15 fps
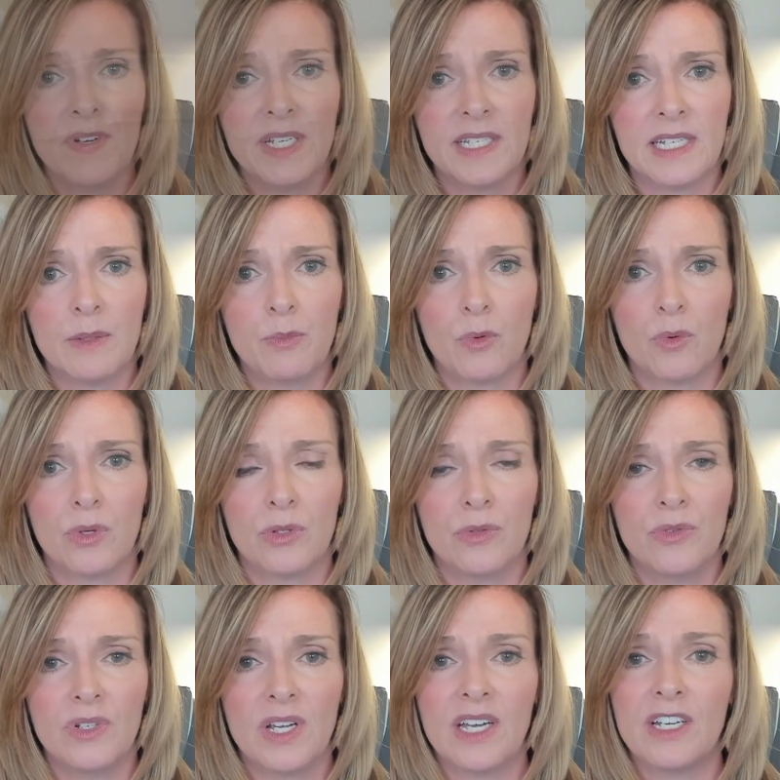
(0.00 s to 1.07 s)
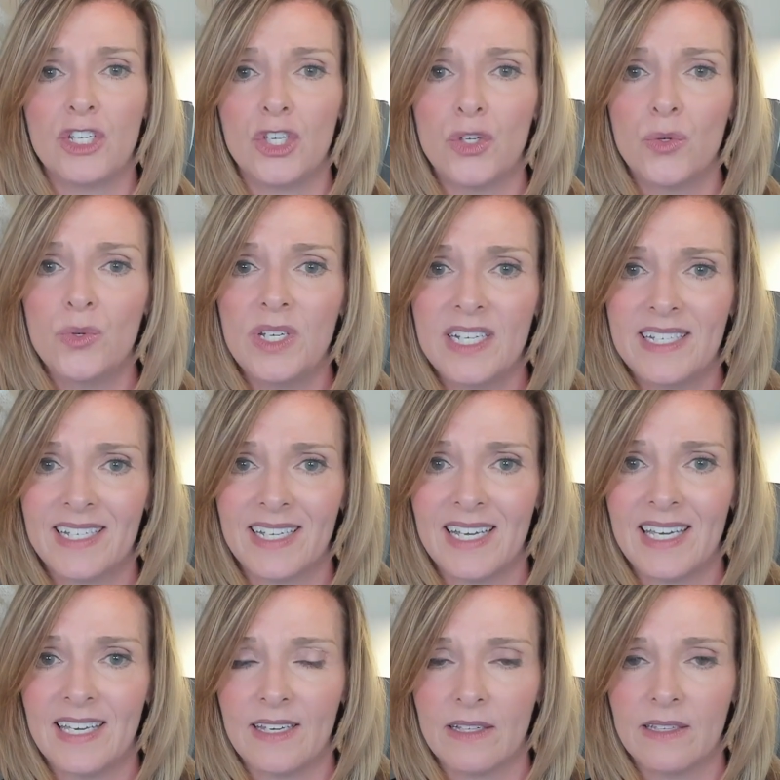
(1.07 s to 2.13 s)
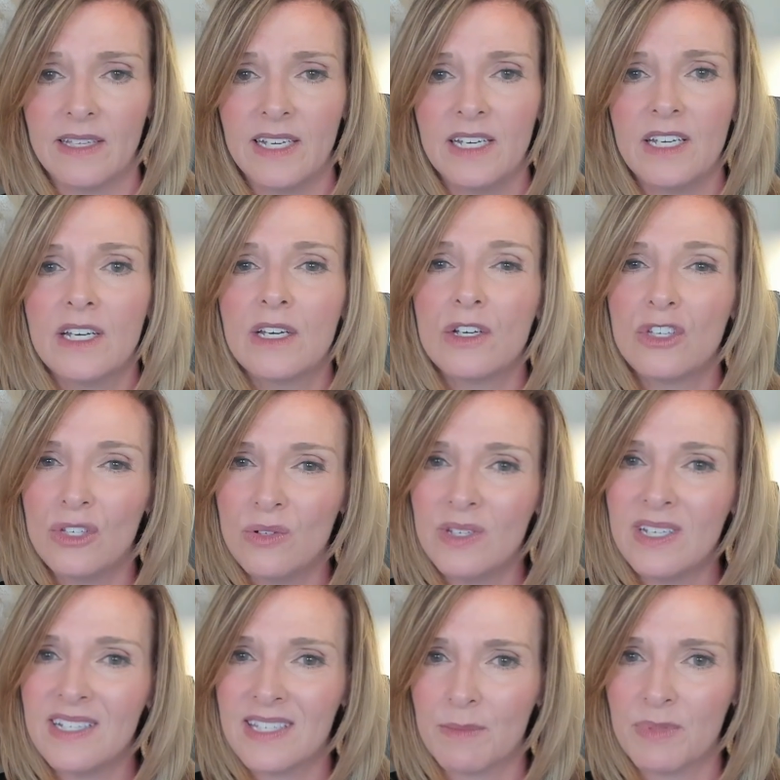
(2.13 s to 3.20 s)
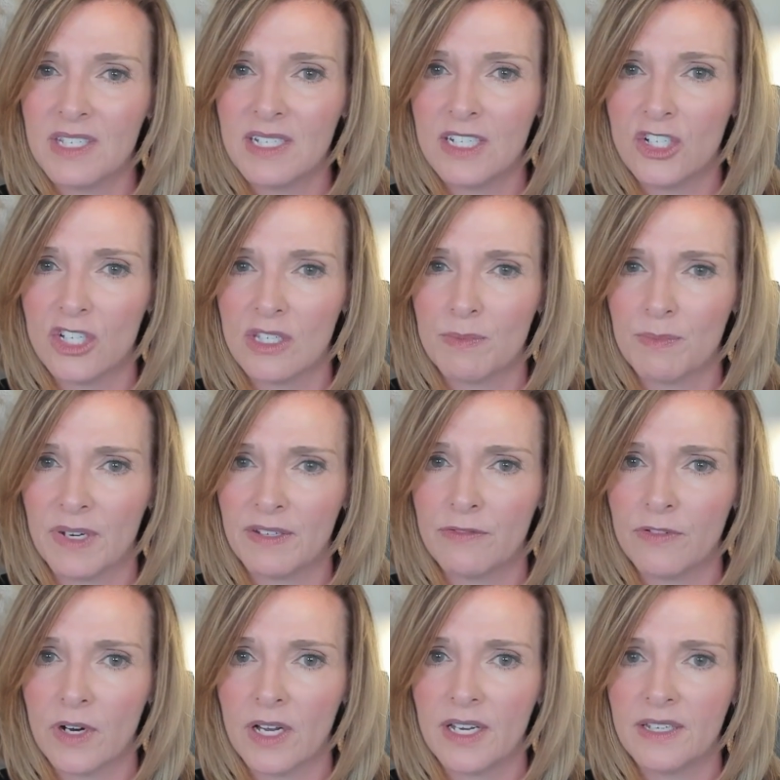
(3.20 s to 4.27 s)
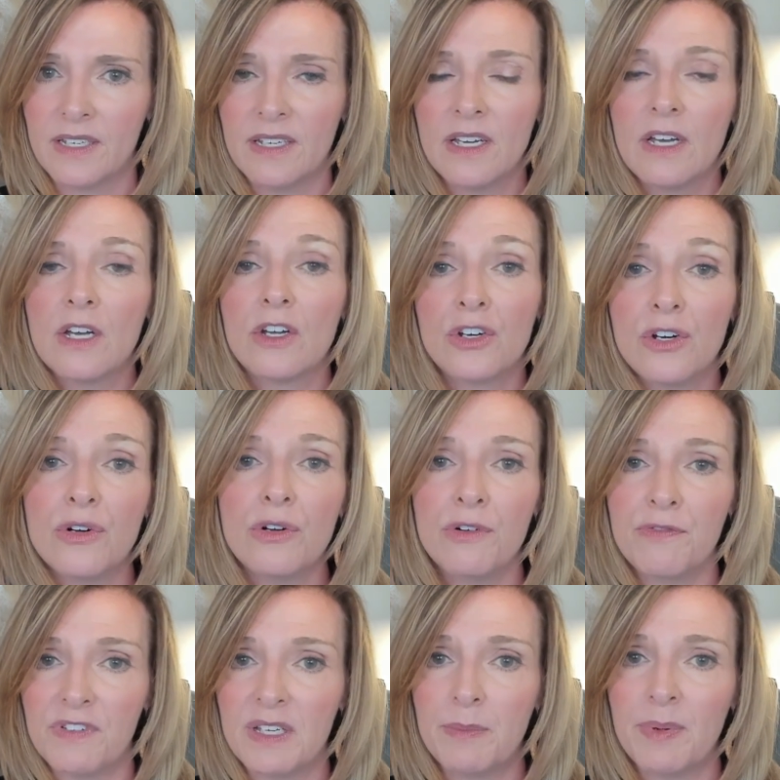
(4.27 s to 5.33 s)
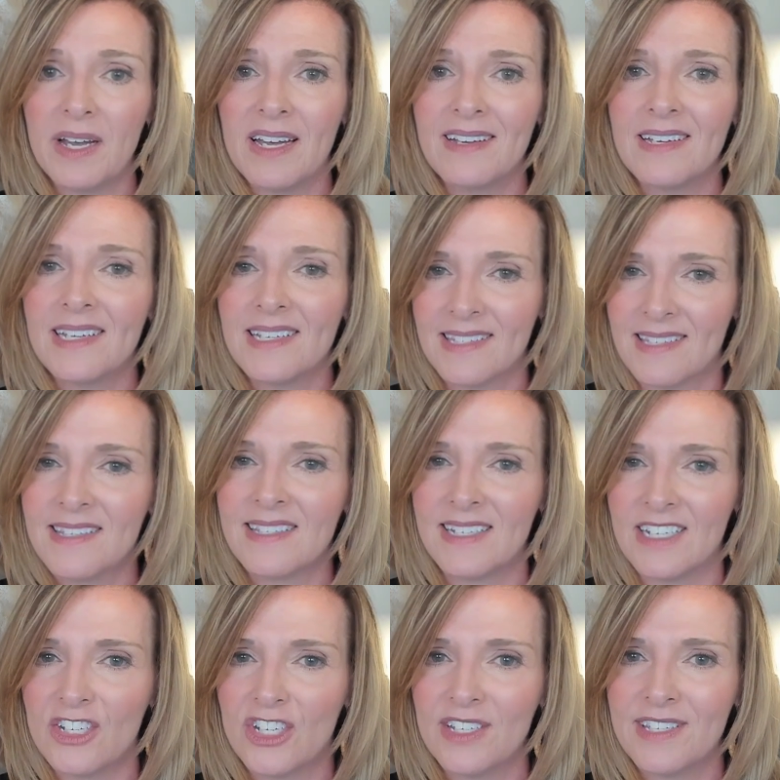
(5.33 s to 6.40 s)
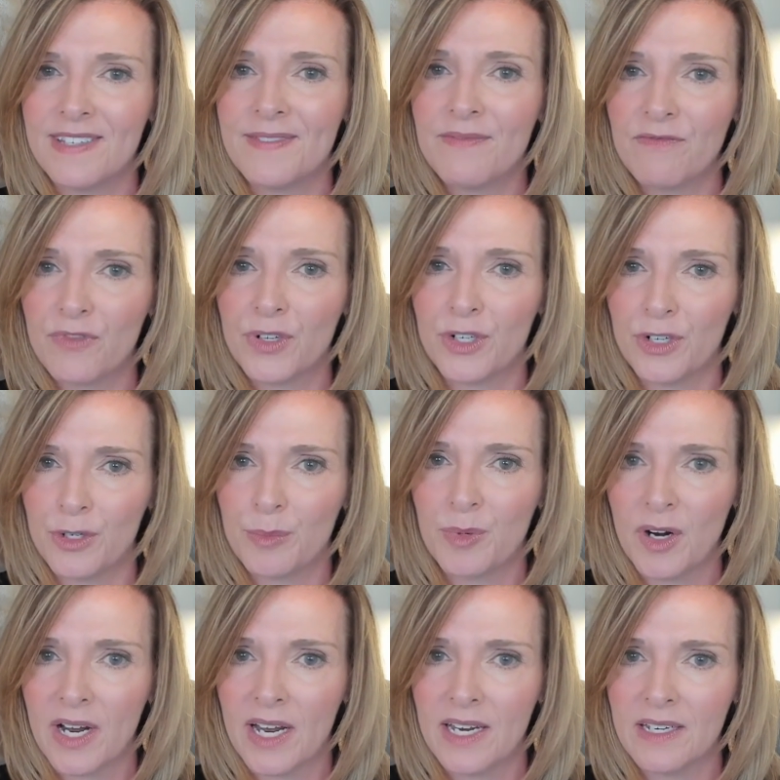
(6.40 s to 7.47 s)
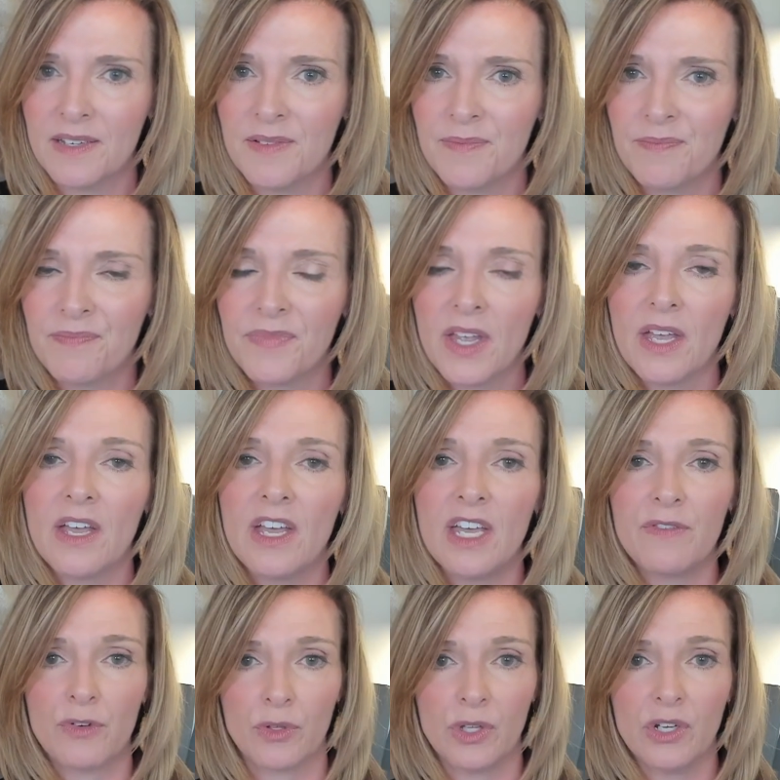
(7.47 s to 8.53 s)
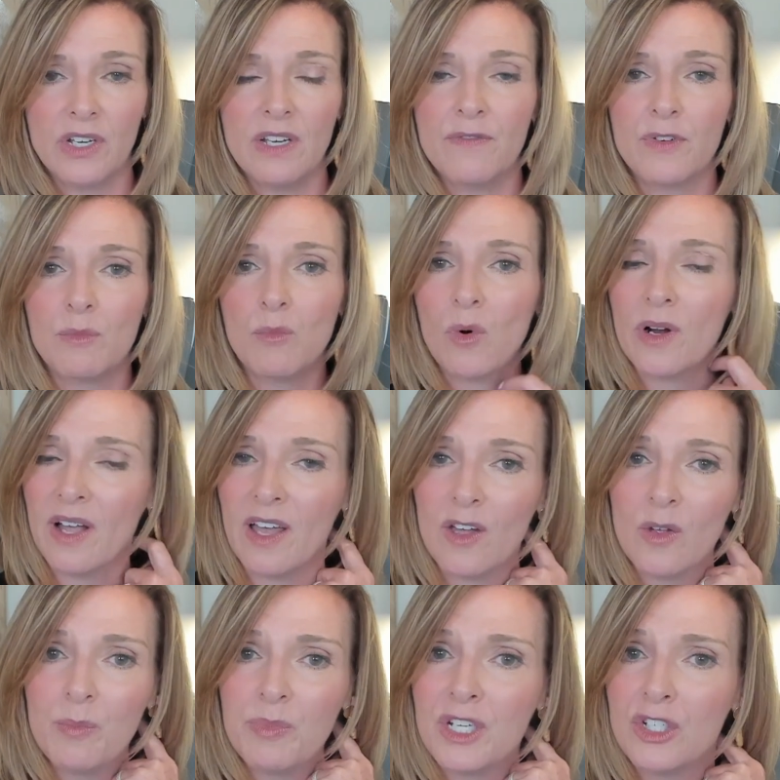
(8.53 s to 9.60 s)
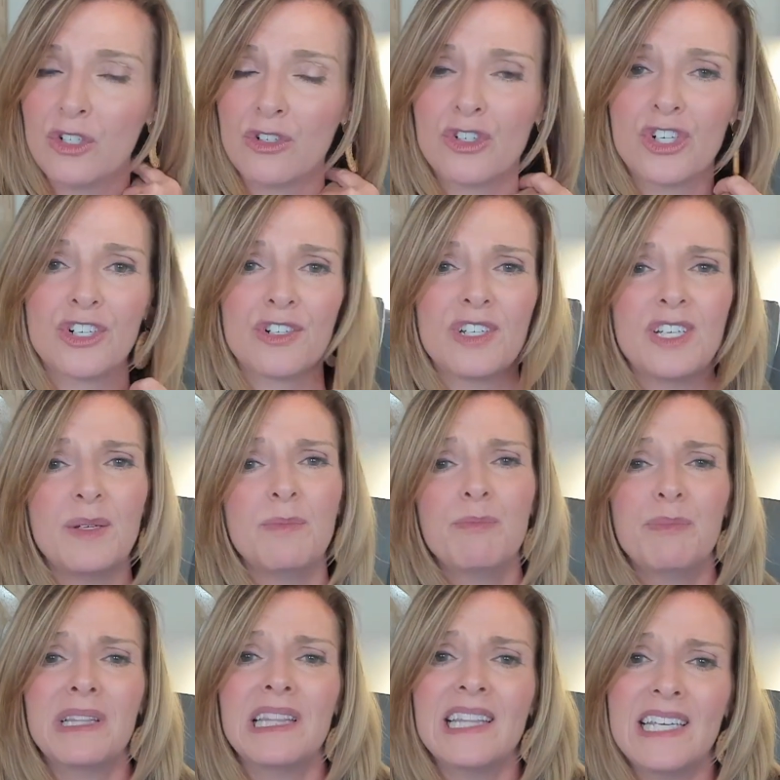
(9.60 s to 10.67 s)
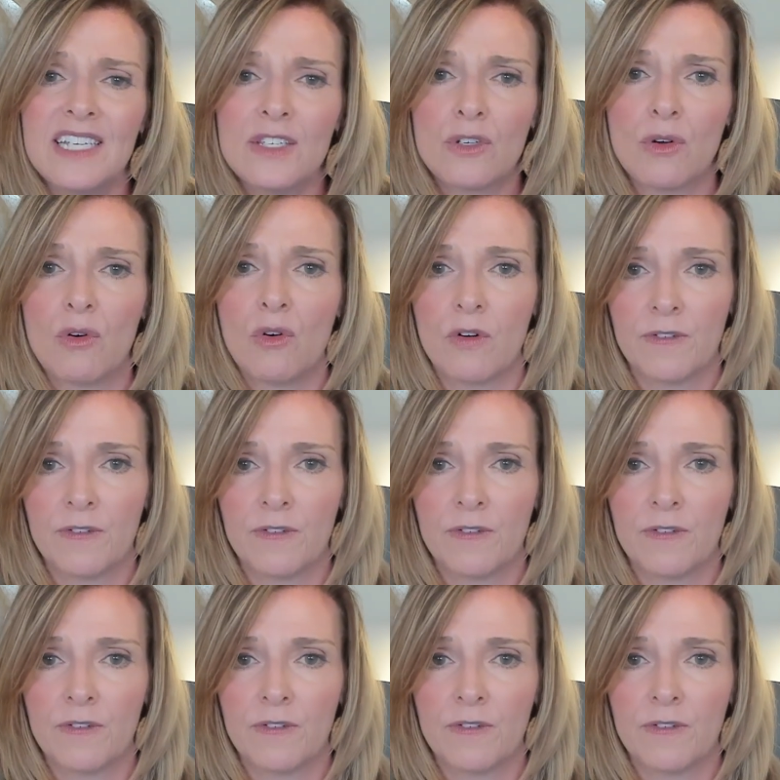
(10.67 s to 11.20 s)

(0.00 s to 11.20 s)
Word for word: have a deep wound and you need to heal it, you need some stitches, my friend. Neurofeedback is the stitches for your brain. If you're looking for more help in your journey, please go